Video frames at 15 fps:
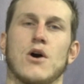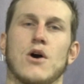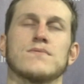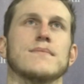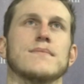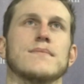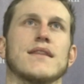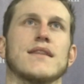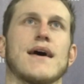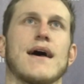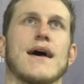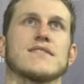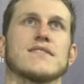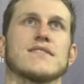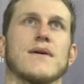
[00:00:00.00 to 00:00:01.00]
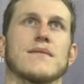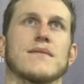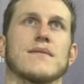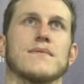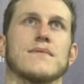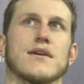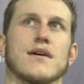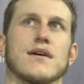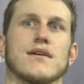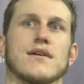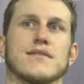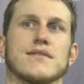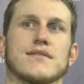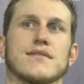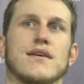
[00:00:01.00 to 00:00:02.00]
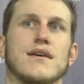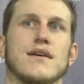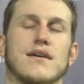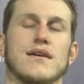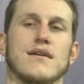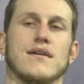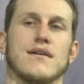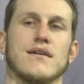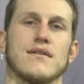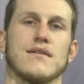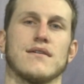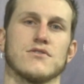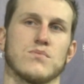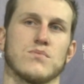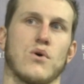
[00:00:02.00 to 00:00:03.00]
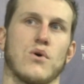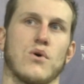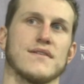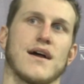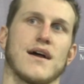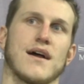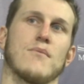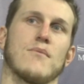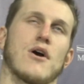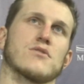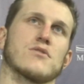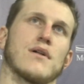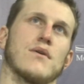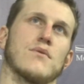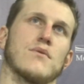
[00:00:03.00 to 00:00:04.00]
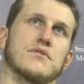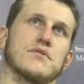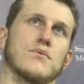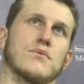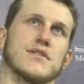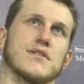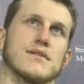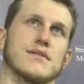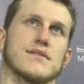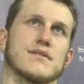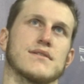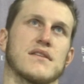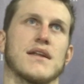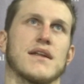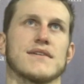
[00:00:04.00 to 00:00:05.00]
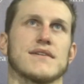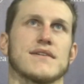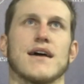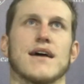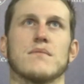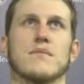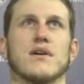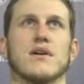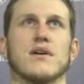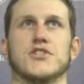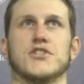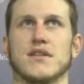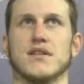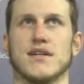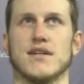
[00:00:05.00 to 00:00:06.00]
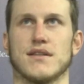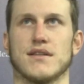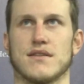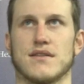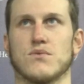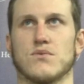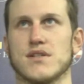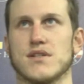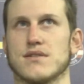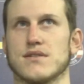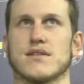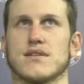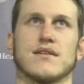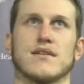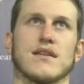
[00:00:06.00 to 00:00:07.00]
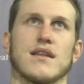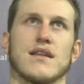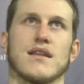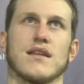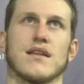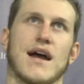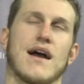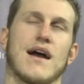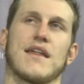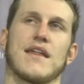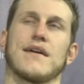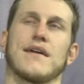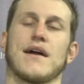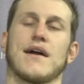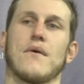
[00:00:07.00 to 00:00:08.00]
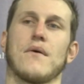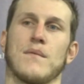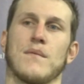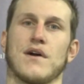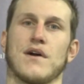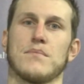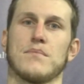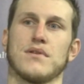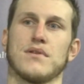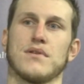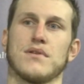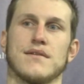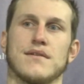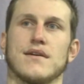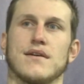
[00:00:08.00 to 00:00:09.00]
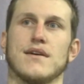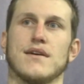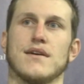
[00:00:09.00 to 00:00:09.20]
helped me in that aspect, because there was a point in time where I was playing with the Wizards, and the next night I played with the G League and the Wizards, and like I think I remember I played